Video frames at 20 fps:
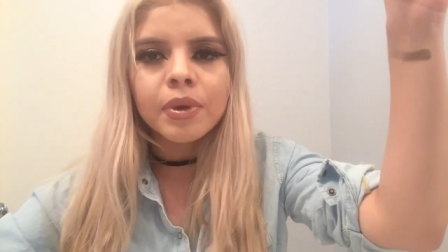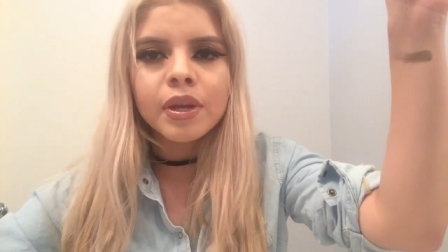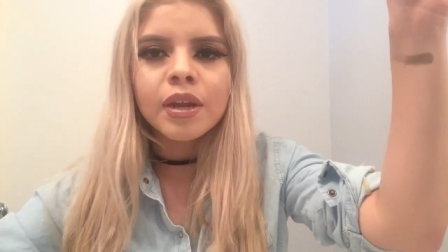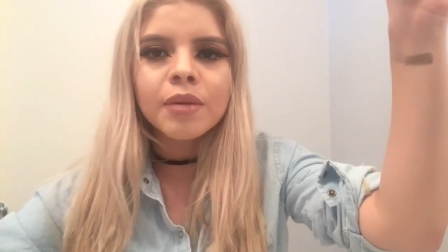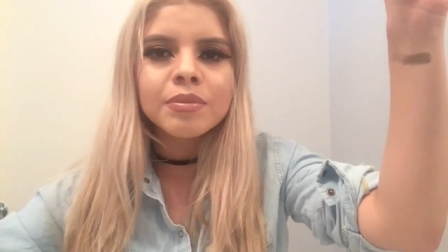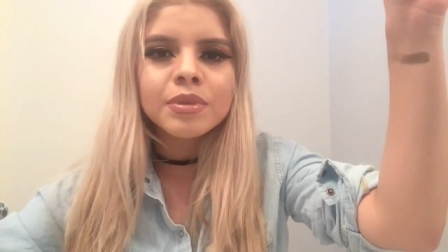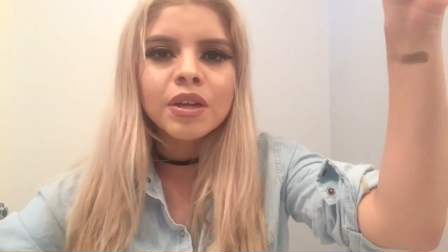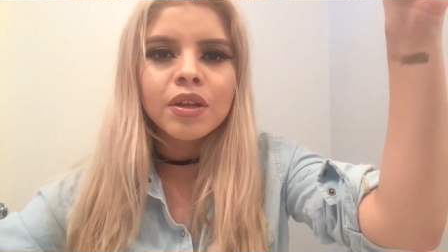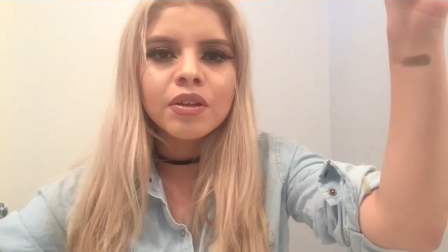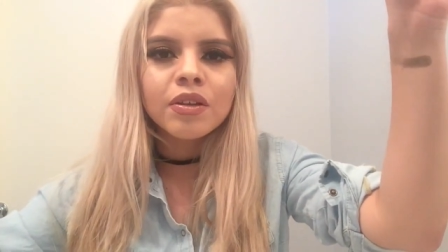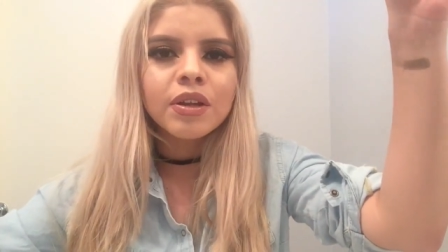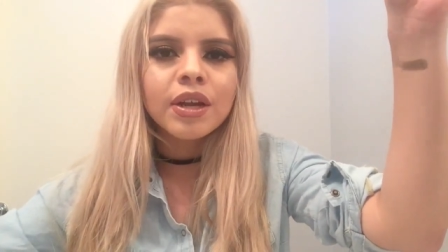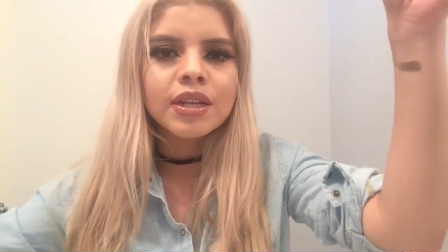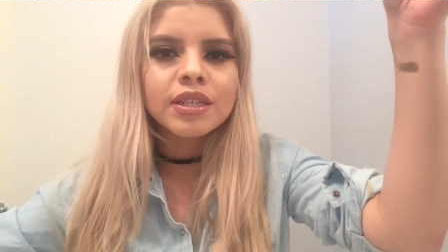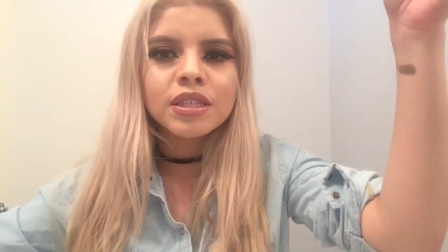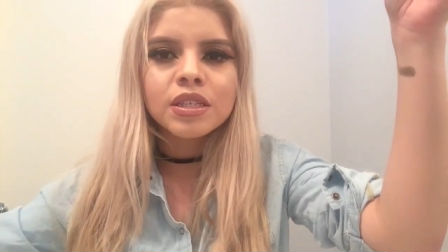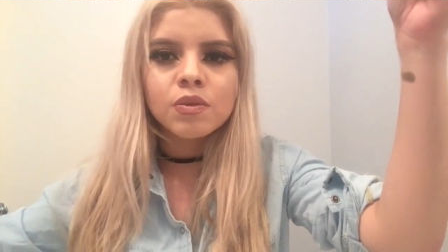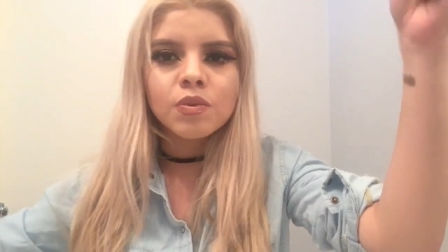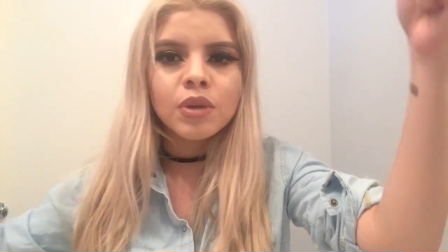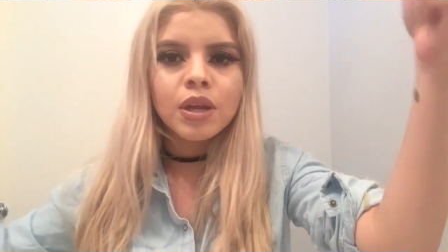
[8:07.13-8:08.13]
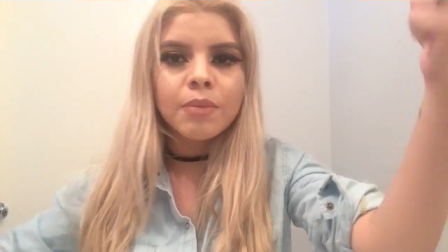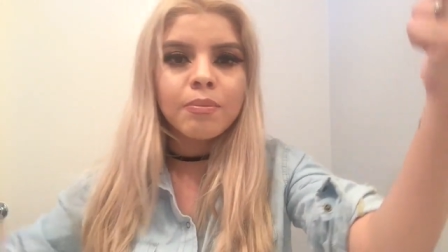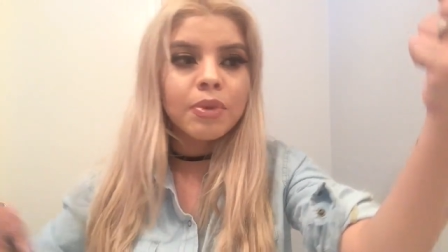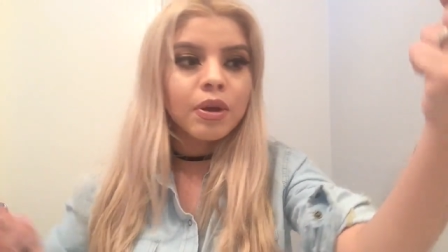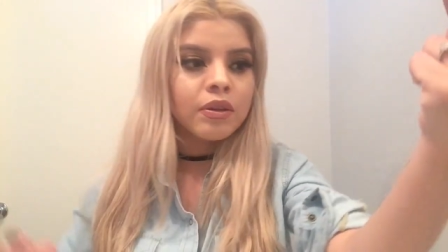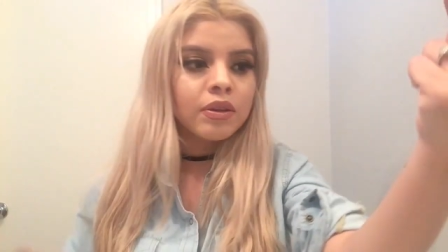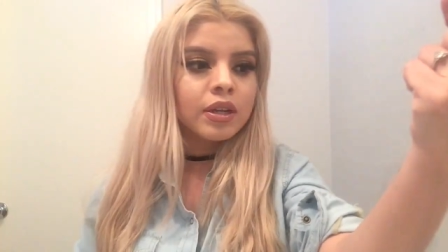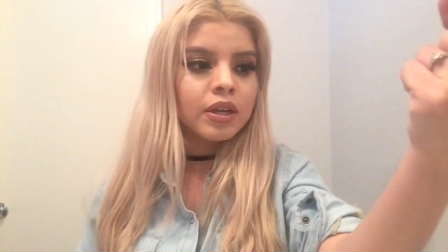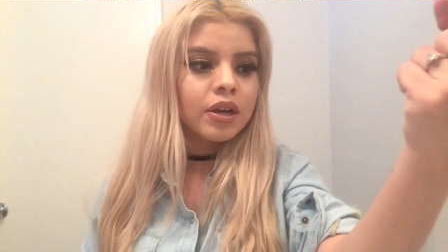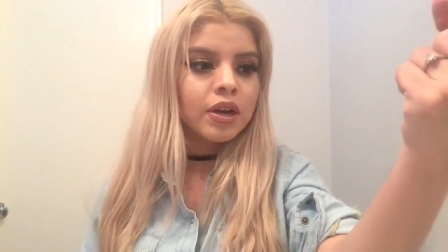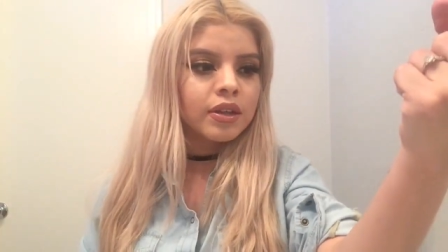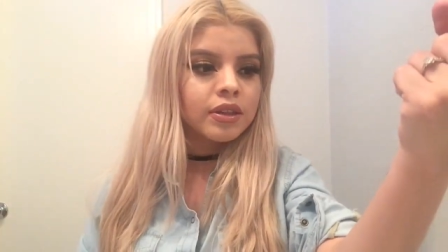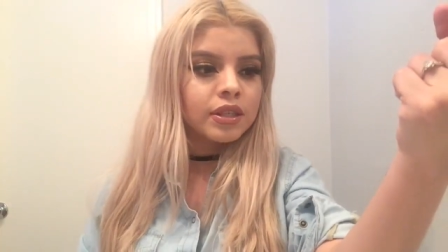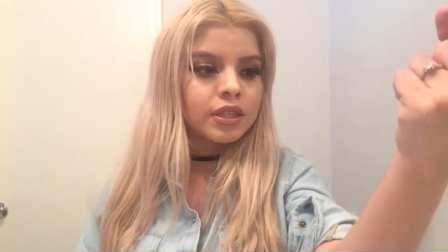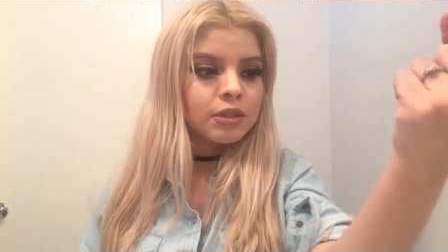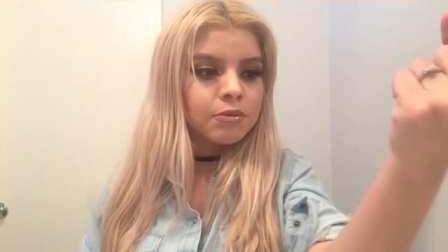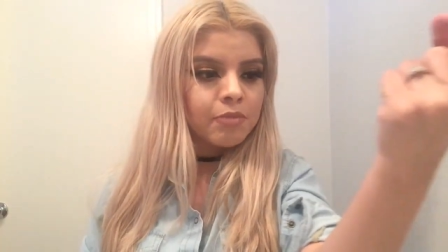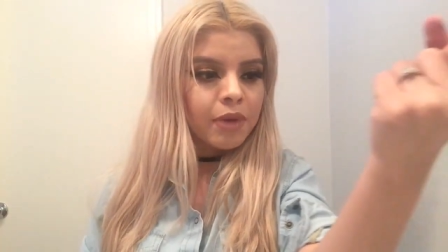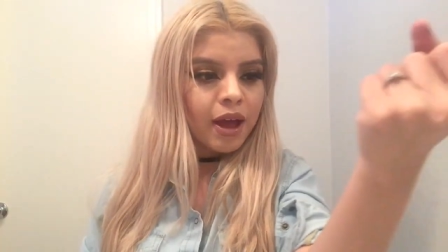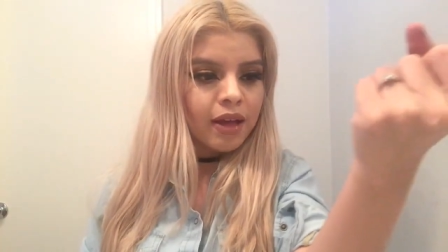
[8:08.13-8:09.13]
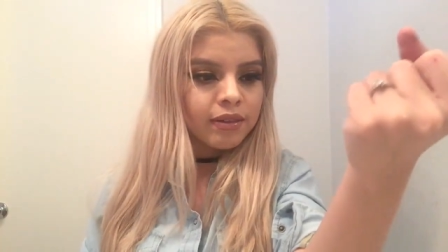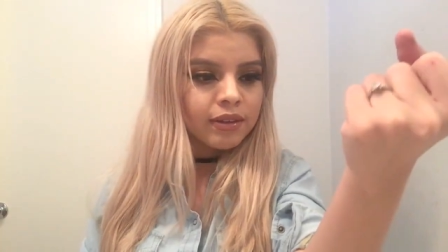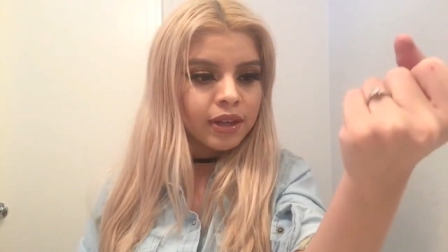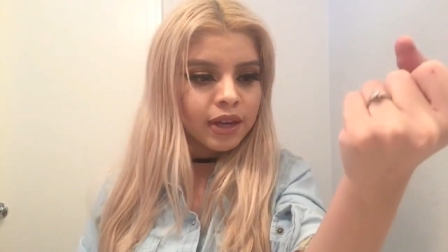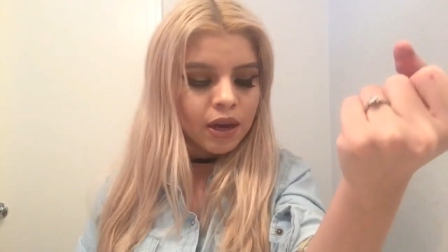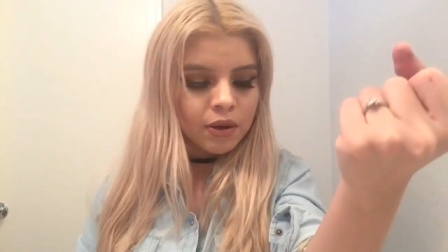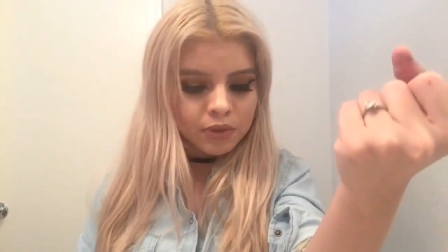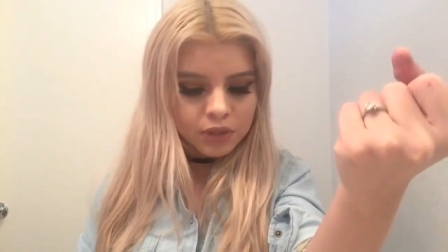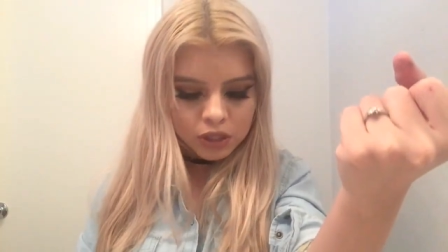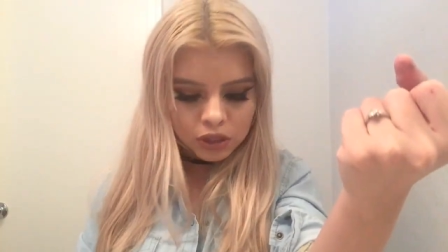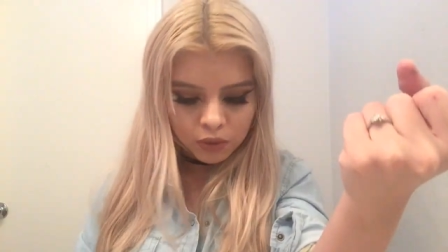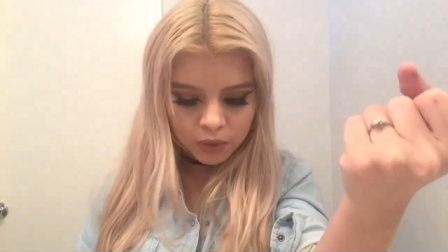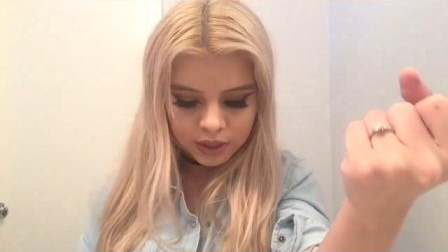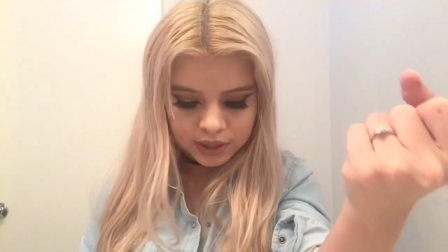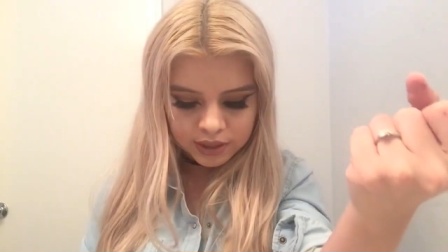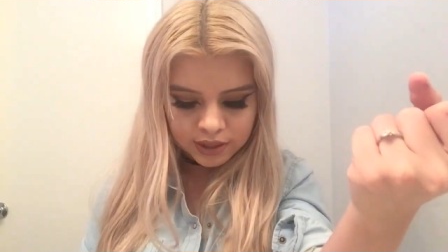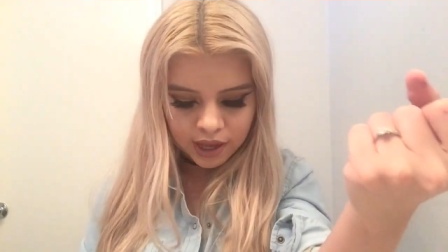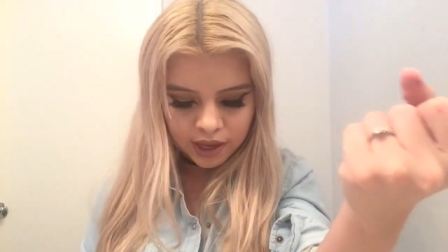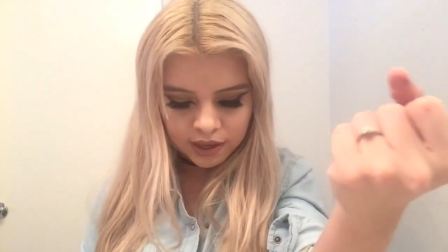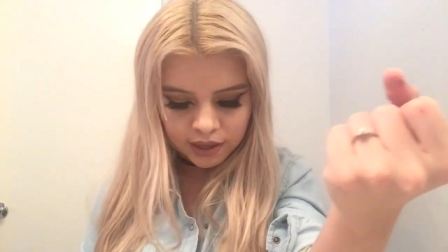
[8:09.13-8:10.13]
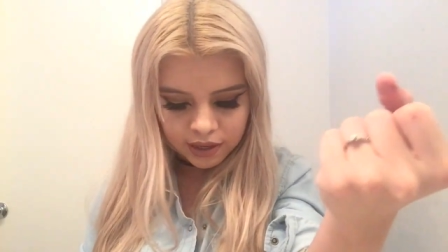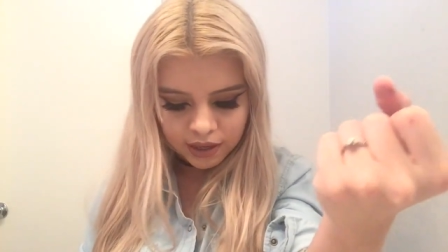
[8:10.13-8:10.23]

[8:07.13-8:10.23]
And I'm telling you guys because when I barely got this palette, I was so excited.